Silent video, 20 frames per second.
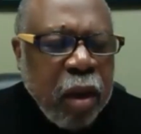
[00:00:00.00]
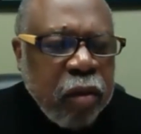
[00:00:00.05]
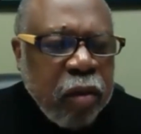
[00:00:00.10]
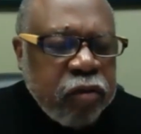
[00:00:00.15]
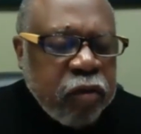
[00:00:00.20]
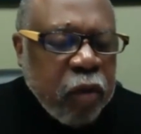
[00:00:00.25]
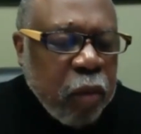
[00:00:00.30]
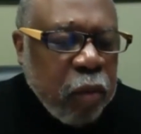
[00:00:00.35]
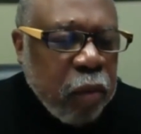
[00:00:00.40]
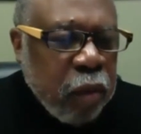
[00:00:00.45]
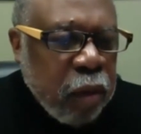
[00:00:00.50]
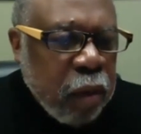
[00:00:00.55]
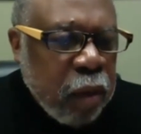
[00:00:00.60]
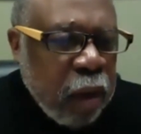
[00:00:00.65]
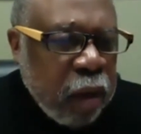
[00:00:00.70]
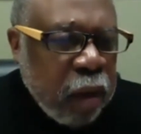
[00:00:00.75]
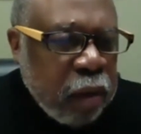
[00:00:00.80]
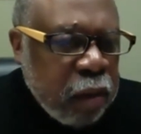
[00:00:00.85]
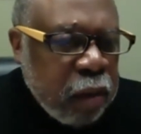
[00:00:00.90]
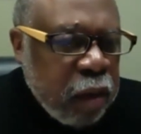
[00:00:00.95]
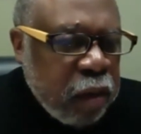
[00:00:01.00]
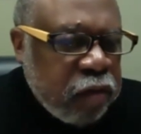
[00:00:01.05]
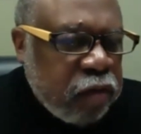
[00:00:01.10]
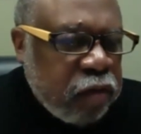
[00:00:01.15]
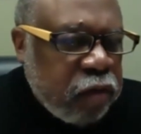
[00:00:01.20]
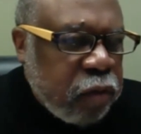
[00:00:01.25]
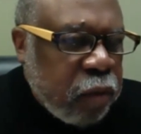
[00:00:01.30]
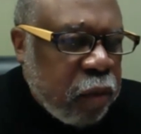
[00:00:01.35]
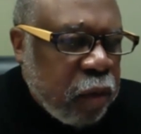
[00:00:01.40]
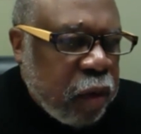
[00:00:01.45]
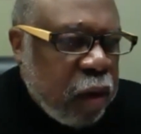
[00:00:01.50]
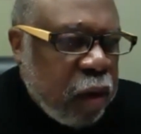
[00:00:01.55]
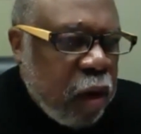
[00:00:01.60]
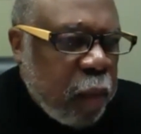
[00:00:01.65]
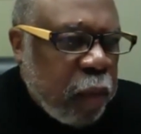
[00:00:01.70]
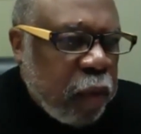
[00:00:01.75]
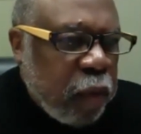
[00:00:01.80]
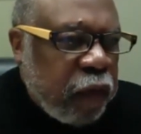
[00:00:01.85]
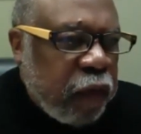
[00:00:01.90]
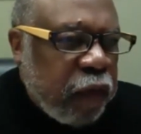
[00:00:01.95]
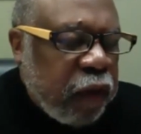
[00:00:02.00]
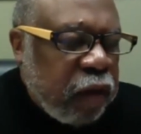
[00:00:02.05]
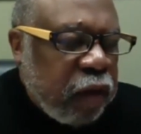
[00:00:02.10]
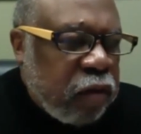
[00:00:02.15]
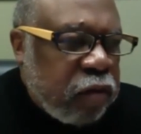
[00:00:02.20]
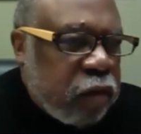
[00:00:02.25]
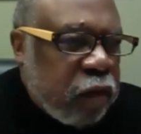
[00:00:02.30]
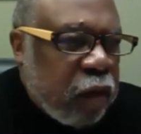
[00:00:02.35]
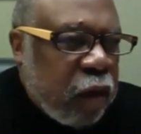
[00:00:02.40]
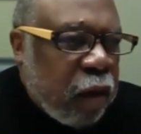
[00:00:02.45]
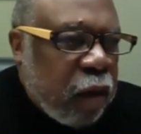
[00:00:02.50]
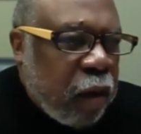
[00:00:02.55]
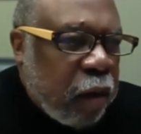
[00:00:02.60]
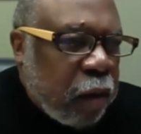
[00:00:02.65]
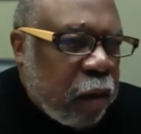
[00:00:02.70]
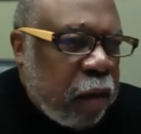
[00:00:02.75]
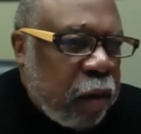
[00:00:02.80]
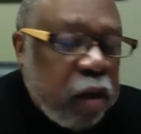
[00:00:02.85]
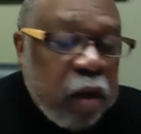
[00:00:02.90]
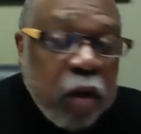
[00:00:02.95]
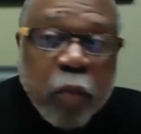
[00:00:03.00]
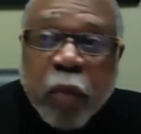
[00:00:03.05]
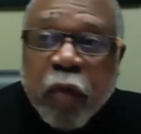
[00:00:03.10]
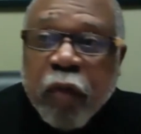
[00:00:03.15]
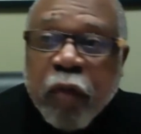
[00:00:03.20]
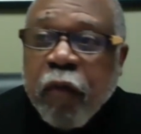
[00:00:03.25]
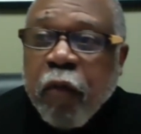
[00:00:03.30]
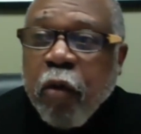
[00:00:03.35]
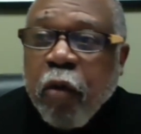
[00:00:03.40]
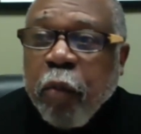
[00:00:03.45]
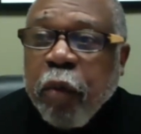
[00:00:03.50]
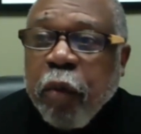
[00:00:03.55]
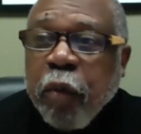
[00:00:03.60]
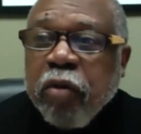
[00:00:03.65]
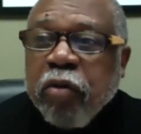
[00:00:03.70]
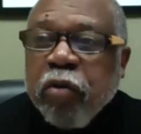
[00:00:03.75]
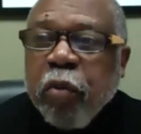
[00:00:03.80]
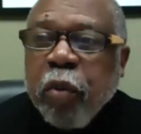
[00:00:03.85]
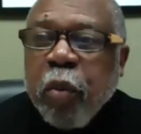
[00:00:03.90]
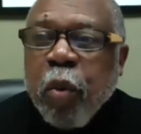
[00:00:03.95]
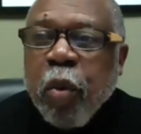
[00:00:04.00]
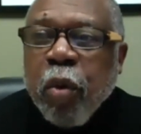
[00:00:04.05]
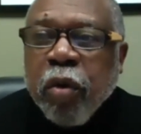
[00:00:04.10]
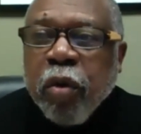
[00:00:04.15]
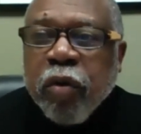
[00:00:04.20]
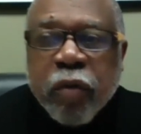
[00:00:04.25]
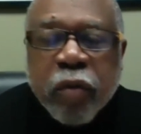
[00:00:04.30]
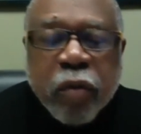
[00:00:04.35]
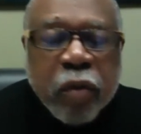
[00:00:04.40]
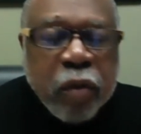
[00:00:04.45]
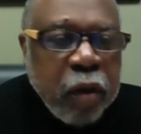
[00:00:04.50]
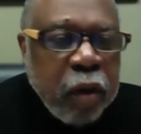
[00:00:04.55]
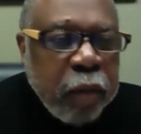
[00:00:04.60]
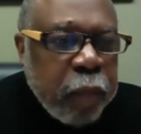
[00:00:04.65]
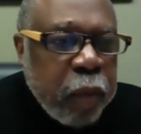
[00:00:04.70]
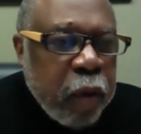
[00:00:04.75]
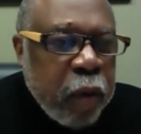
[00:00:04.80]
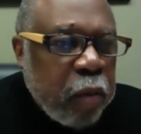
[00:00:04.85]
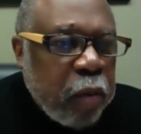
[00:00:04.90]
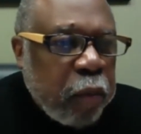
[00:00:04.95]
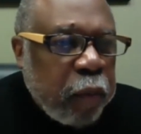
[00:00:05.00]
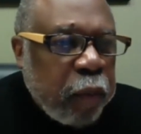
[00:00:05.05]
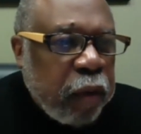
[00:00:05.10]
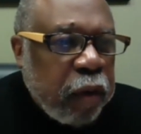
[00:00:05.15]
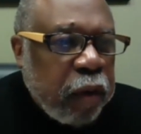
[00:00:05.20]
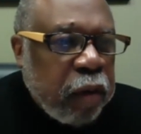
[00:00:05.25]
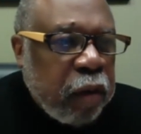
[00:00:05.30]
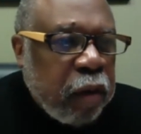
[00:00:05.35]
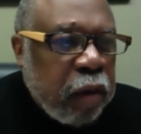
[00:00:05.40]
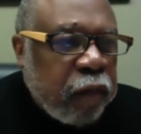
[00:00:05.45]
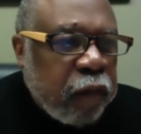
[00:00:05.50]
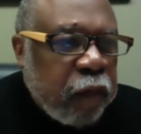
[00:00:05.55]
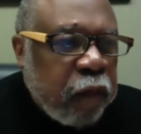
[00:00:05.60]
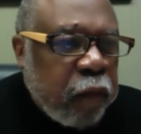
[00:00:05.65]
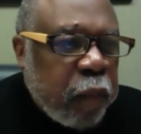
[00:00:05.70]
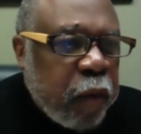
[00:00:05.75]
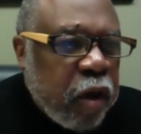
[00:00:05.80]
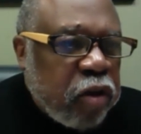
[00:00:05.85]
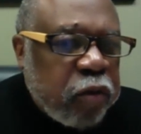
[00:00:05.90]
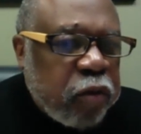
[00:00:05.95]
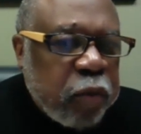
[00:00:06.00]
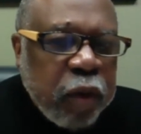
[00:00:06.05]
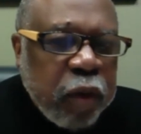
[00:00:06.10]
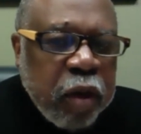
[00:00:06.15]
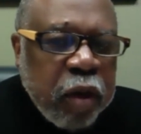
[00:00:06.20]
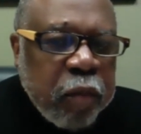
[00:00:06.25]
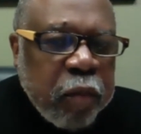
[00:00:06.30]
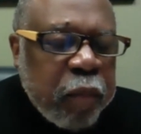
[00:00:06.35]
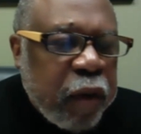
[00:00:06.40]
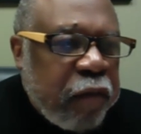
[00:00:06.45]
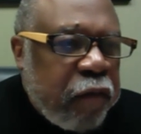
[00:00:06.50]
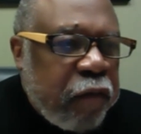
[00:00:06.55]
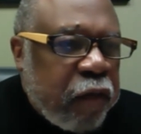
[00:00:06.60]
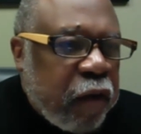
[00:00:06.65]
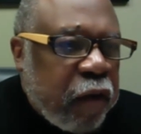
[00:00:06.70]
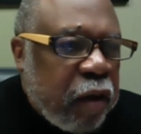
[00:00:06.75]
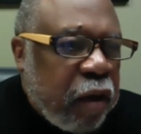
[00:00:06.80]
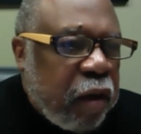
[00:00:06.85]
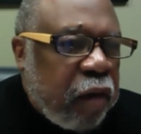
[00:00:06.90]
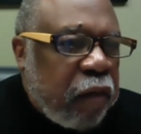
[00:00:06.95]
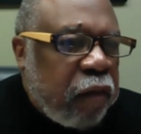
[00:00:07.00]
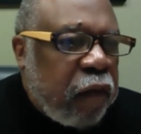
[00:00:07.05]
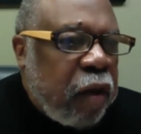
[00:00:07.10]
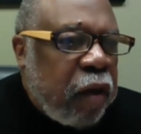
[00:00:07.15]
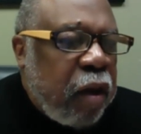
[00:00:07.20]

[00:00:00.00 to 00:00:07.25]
so let's do a couple of things, clean up before, because we want to probably, if possible, end by 5.